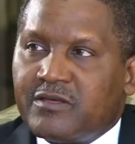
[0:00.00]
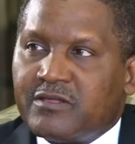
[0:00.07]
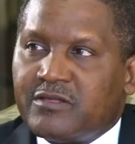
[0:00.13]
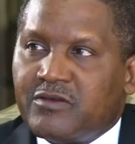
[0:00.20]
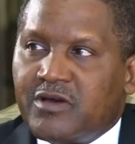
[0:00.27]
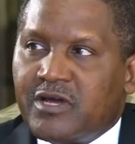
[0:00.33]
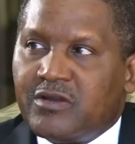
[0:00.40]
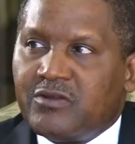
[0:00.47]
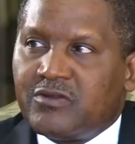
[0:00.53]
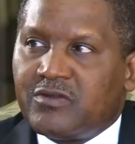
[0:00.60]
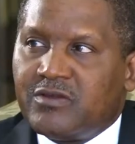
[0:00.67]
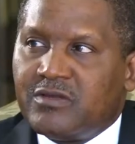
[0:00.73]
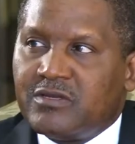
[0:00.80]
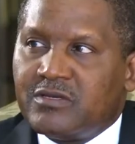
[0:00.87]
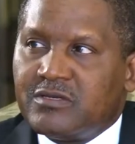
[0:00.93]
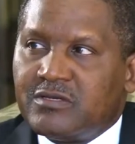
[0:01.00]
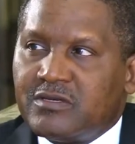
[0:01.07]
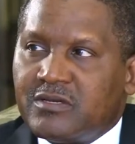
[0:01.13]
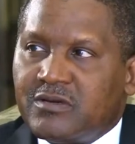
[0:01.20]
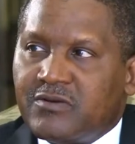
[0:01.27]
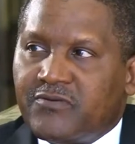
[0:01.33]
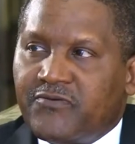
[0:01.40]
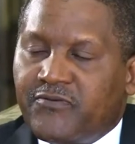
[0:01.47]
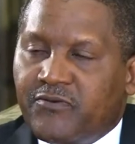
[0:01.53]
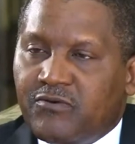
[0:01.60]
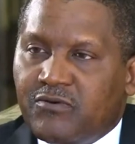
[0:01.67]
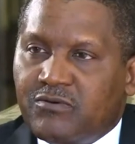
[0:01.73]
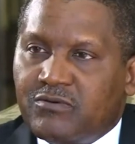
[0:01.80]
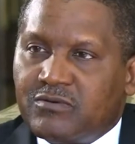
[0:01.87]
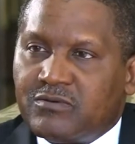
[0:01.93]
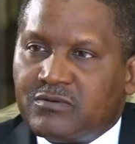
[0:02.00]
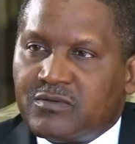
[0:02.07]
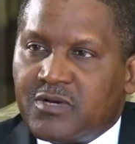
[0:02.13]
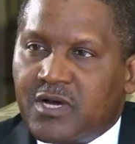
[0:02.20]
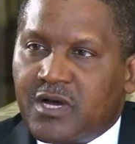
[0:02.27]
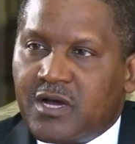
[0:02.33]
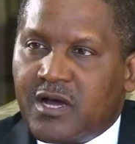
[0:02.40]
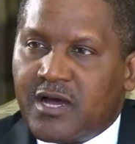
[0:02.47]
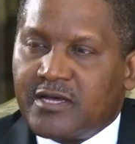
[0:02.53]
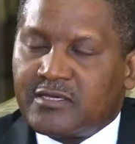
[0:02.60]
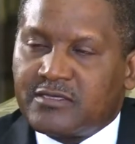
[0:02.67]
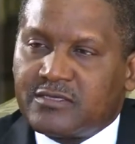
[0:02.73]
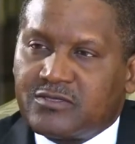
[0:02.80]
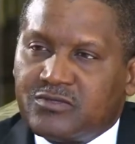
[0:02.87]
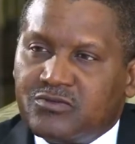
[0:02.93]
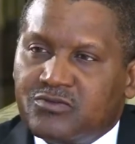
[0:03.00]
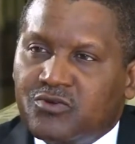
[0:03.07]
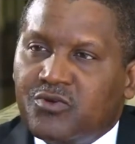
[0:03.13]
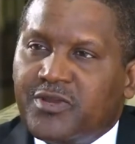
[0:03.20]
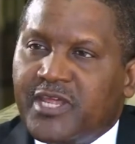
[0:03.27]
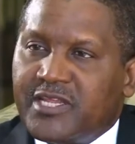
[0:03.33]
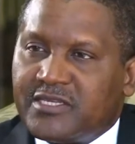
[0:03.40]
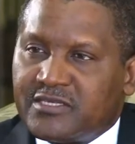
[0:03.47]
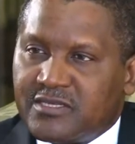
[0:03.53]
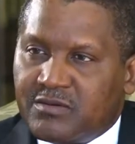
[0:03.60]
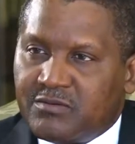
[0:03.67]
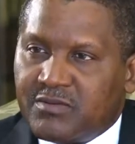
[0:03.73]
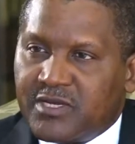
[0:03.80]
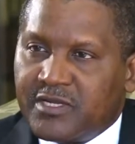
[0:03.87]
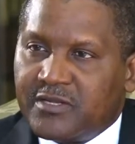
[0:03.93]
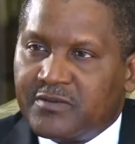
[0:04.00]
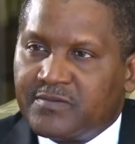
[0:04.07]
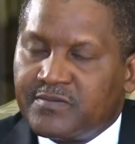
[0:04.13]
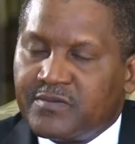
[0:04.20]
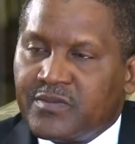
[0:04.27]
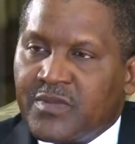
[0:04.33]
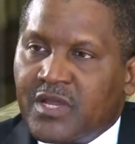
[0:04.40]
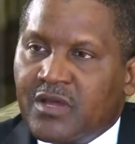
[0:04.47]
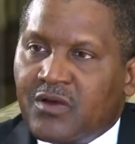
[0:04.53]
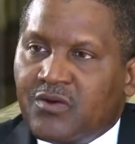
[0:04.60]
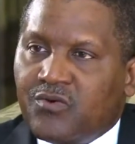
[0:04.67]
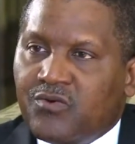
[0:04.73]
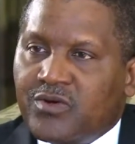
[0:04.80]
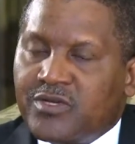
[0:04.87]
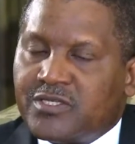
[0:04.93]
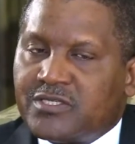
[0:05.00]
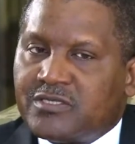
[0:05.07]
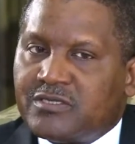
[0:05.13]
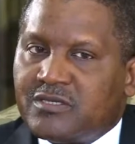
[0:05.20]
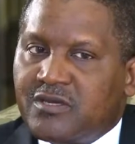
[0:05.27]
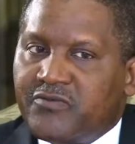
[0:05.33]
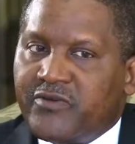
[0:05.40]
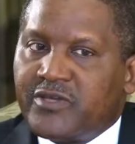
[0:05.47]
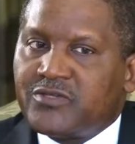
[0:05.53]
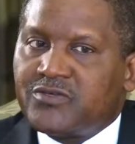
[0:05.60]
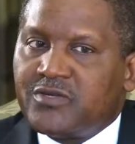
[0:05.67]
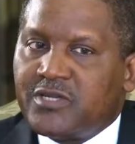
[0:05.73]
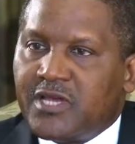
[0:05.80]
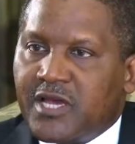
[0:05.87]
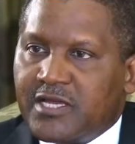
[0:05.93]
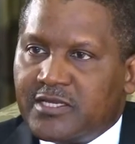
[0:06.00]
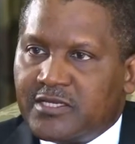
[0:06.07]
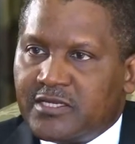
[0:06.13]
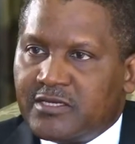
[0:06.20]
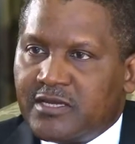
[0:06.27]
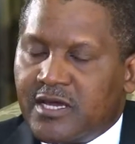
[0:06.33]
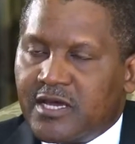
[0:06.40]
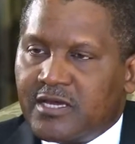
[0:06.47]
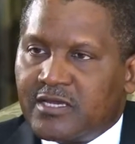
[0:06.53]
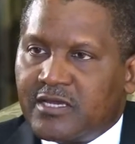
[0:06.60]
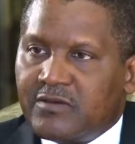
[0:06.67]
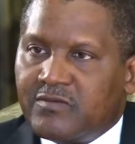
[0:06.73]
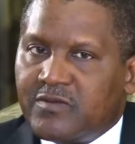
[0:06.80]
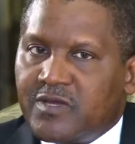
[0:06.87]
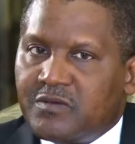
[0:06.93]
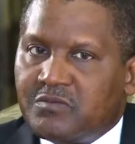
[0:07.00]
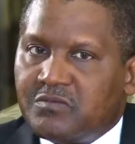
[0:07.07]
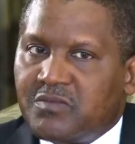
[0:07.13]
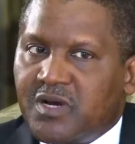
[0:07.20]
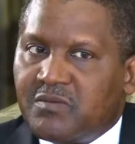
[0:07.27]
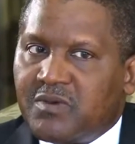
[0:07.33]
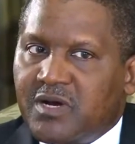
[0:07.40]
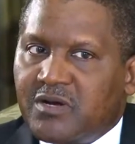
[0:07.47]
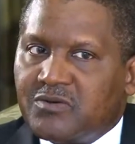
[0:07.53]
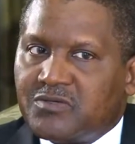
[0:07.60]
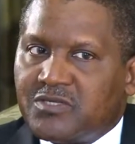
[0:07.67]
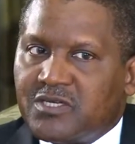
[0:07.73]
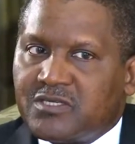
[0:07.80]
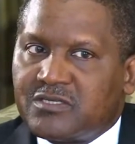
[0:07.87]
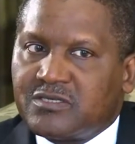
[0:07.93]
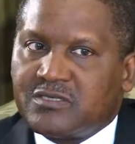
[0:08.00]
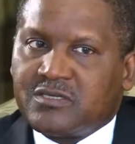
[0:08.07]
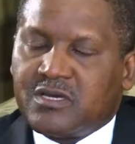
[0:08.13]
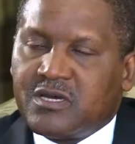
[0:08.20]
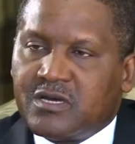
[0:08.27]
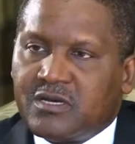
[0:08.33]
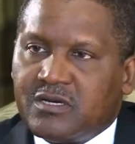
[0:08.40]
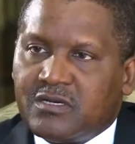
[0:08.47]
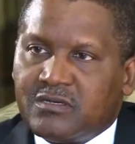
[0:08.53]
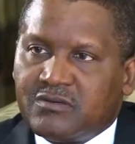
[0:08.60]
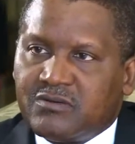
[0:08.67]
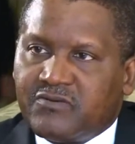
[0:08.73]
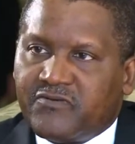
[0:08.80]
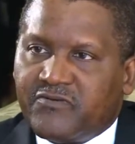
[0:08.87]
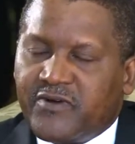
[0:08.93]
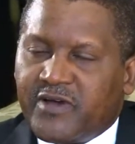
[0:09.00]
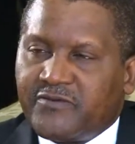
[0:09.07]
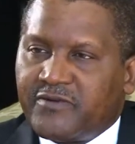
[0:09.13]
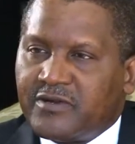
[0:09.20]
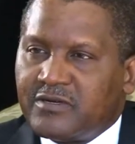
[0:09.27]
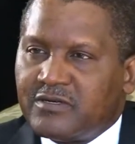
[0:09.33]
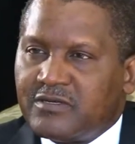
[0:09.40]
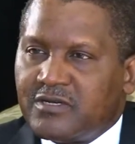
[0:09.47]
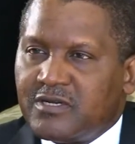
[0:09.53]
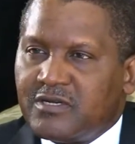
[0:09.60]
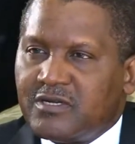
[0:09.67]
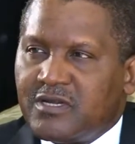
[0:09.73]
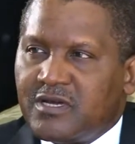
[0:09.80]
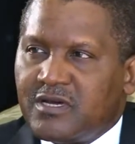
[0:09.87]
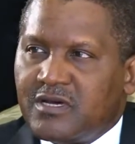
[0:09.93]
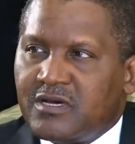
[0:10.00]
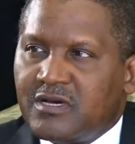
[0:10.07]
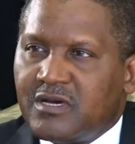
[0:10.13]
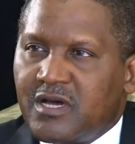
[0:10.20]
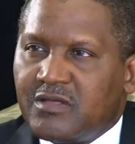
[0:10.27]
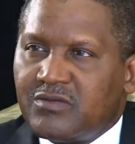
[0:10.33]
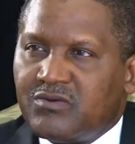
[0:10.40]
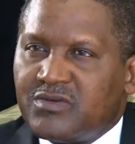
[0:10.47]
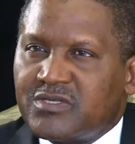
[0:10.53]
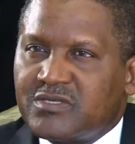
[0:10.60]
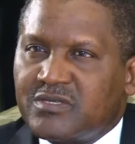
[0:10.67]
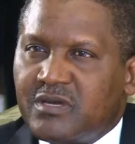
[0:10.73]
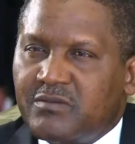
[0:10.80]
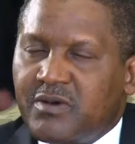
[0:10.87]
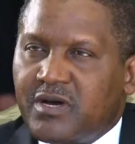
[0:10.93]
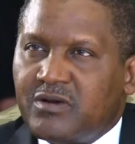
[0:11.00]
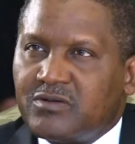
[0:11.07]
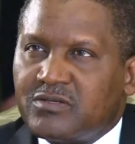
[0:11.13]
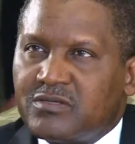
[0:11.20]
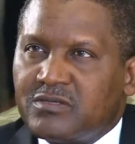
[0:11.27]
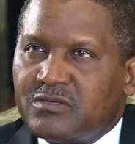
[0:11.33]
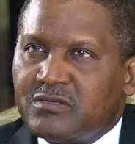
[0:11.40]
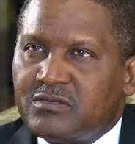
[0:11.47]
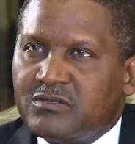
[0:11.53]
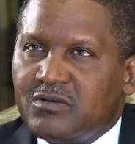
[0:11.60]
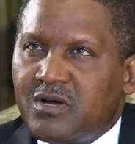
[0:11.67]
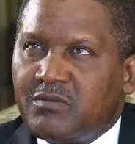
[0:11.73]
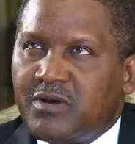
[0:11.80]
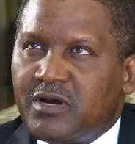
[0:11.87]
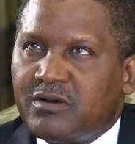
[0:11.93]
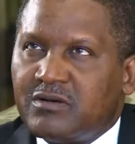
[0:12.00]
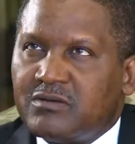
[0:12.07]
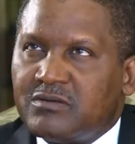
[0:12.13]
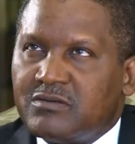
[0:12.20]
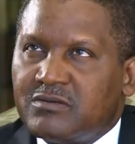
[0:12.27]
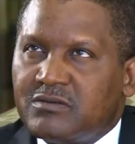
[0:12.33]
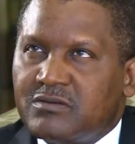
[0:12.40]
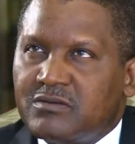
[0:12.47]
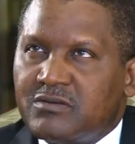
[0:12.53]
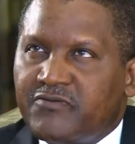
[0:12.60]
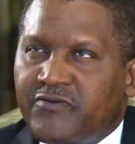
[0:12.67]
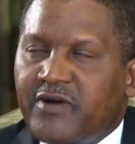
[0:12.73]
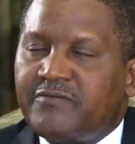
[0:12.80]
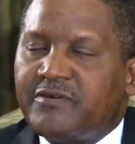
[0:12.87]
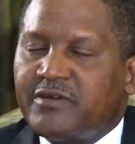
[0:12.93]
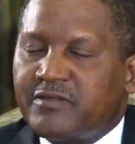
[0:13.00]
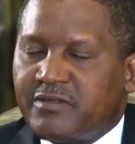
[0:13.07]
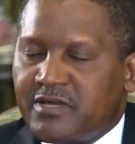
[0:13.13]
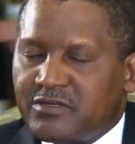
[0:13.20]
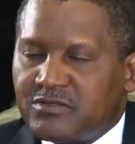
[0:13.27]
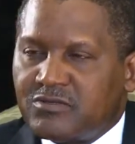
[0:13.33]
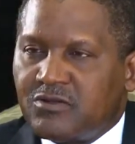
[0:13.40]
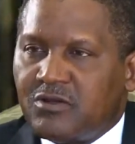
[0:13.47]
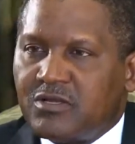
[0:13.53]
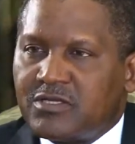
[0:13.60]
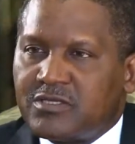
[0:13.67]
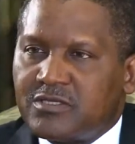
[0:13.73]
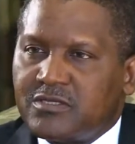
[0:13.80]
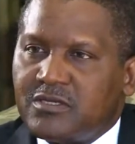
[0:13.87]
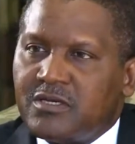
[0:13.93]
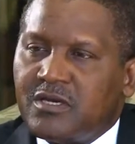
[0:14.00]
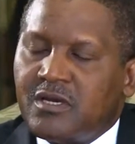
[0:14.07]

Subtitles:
think they were looking for us to donate some money, which eventually I did. I gave them about just 500, I think it was about, no, about $500,000.